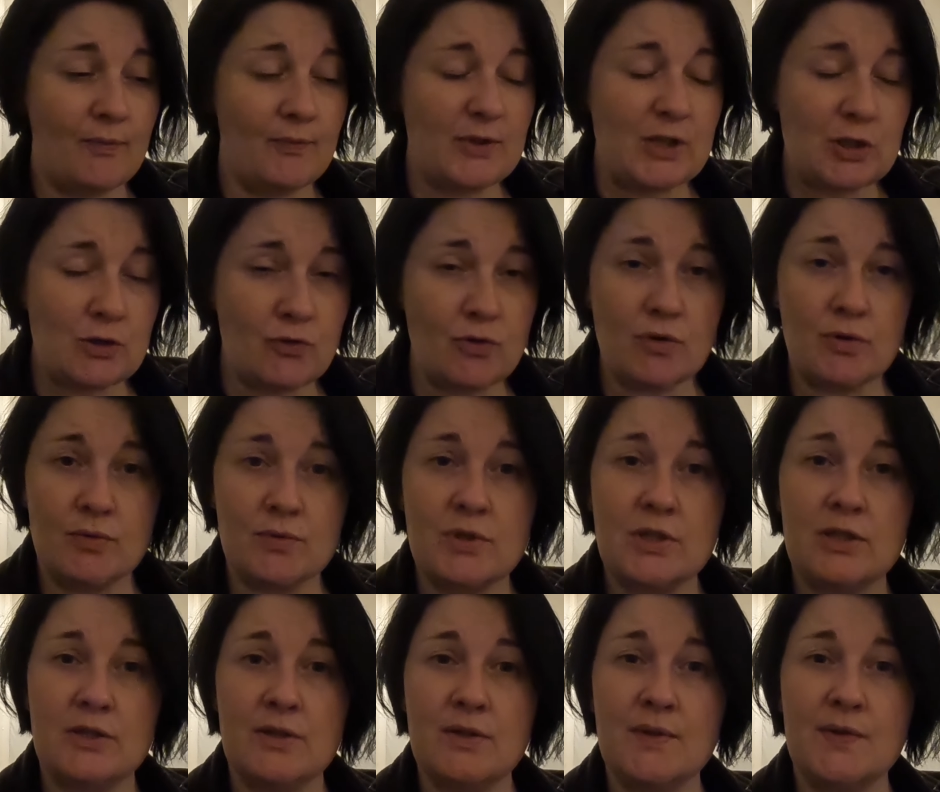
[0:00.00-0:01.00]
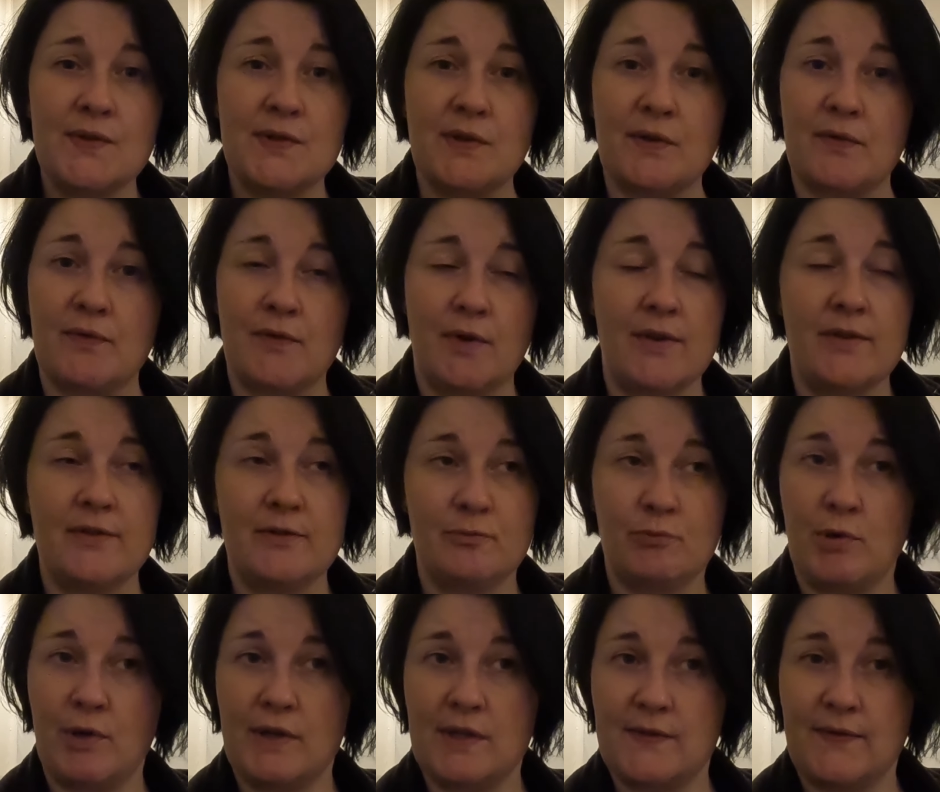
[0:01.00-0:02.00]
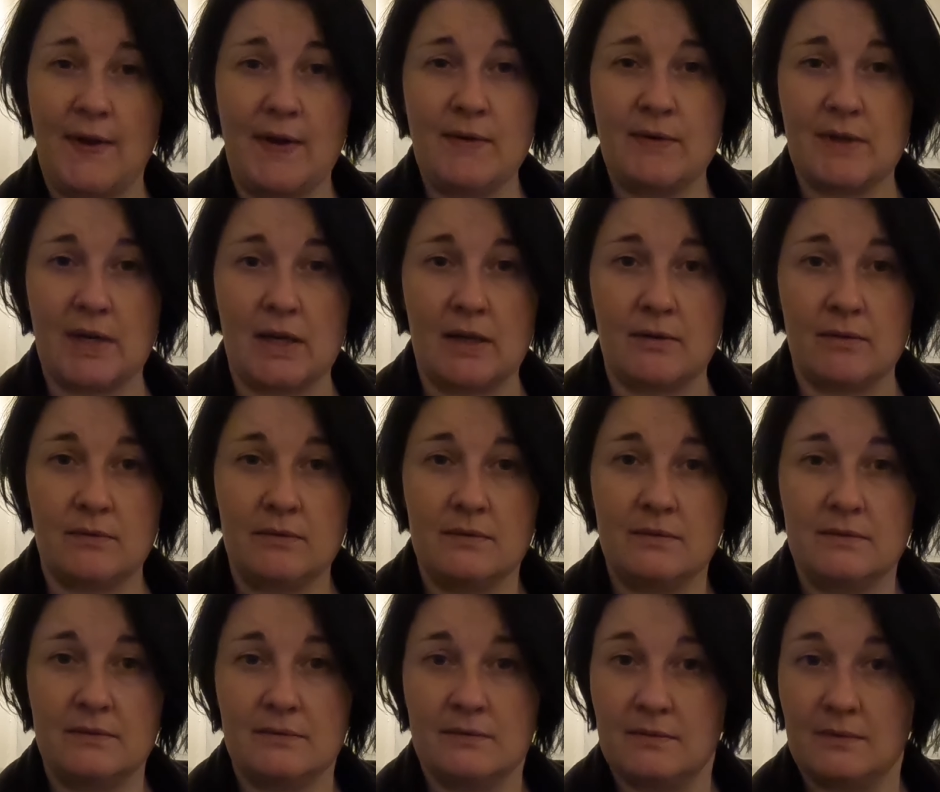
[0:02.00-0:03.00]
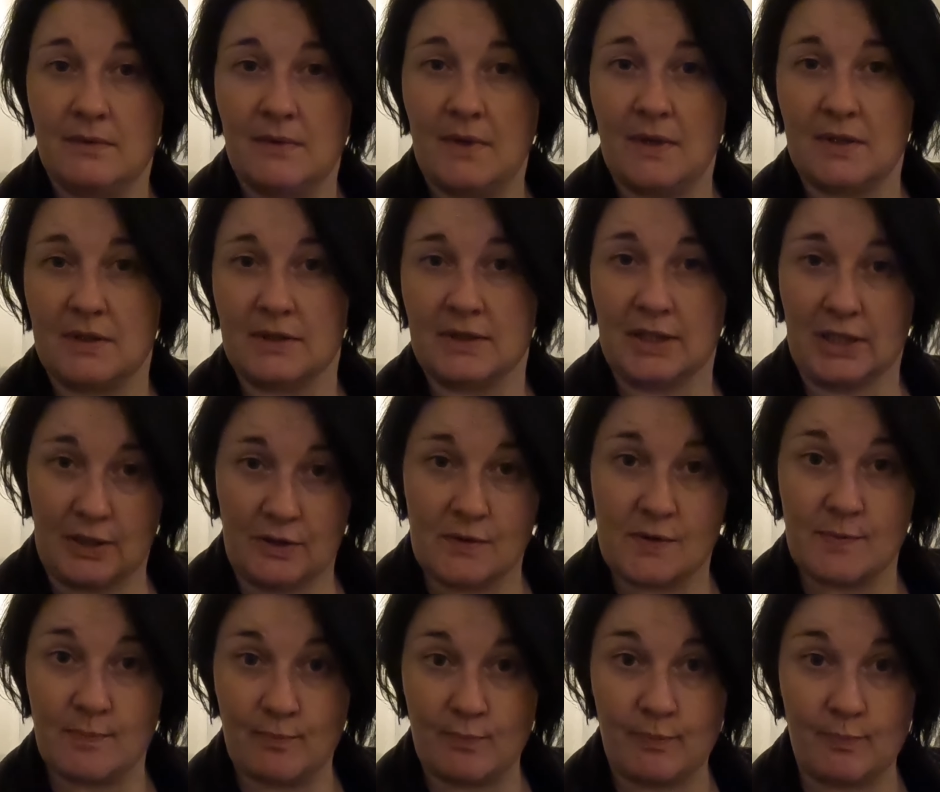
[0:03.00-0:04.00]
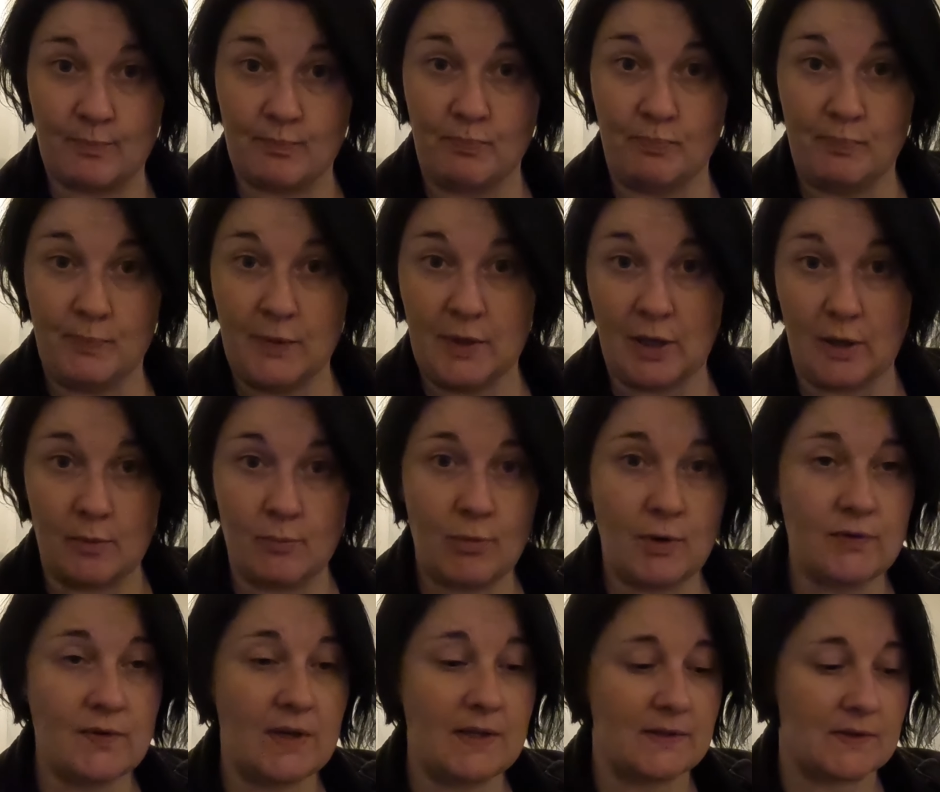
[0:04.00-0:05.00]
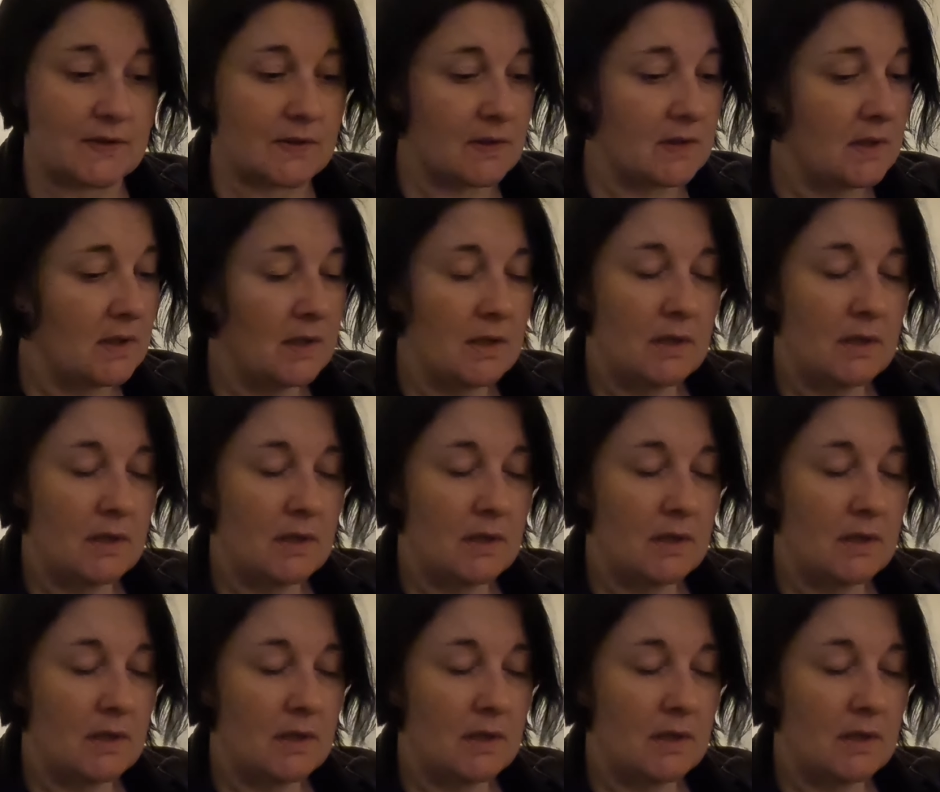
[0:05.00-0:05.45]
struggle to do stuff rather than put his phone down and use, you know, both hands.